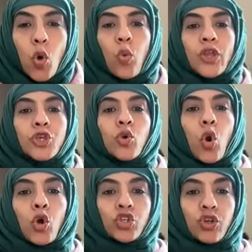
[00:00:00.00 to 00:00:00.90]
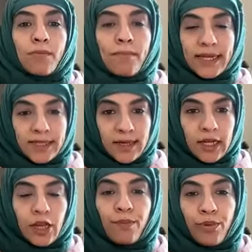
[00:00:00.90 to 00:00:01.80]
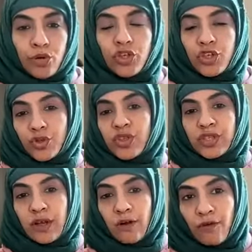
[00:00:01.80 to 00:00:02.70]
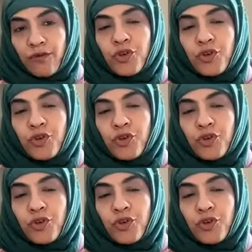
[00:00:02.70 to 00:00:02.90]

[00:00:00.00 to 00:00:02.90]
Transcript: When you automatically put yourself,